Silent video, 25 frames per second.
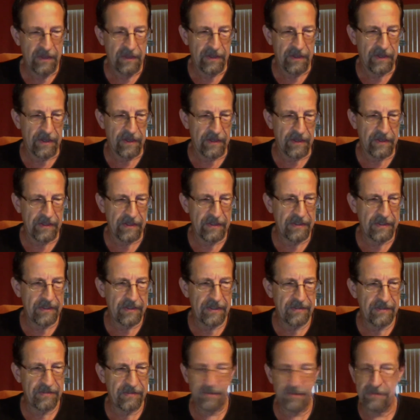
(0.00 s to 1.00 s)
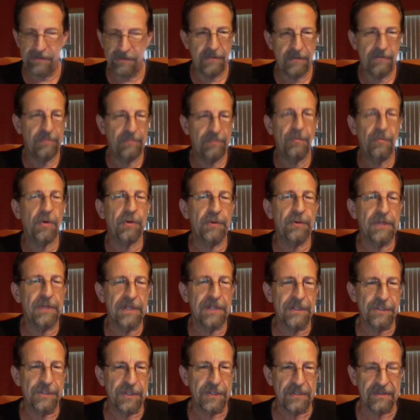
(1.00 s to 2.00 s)
It's more
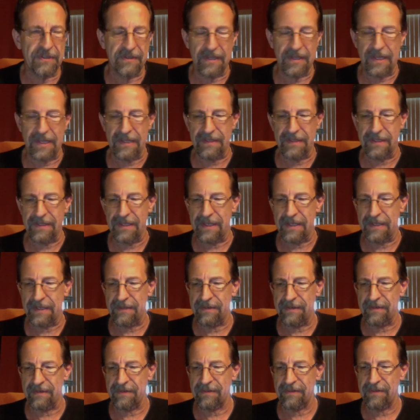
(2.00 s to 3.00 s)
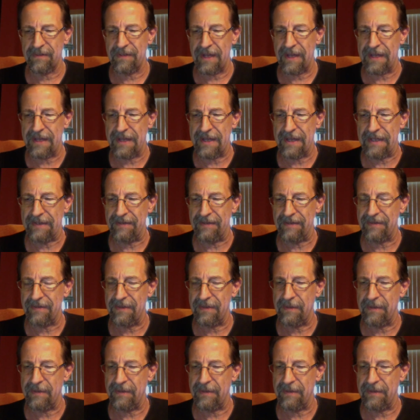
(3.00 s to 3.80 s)
religion than science,